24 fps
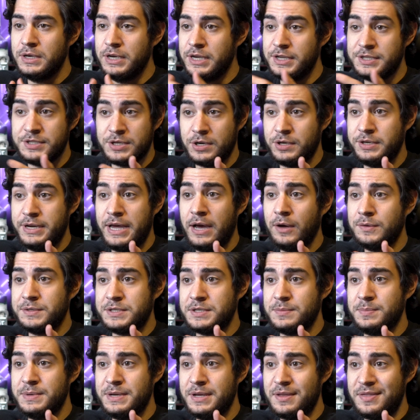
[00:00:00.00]
It turned out
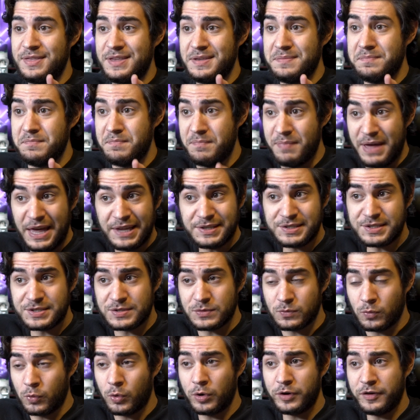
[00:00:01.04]
to be the
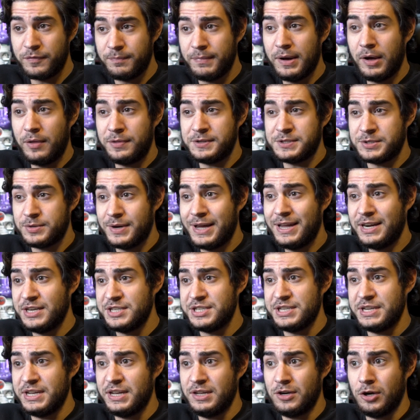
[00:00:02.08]
best word-of-mouth
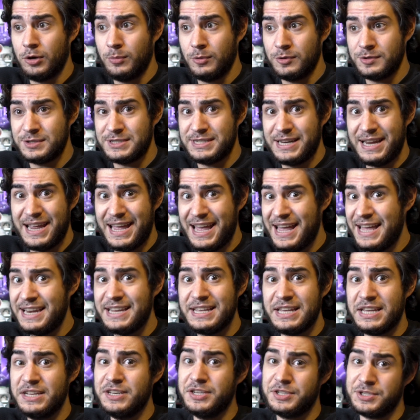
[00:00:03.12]
strategy in almost
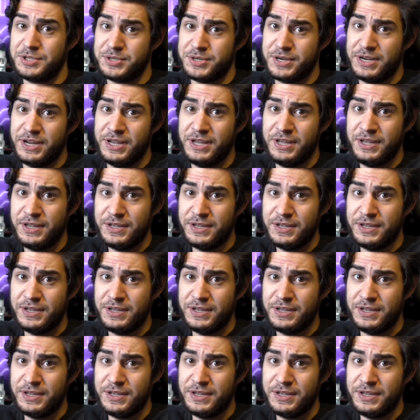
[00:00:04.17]
any industry.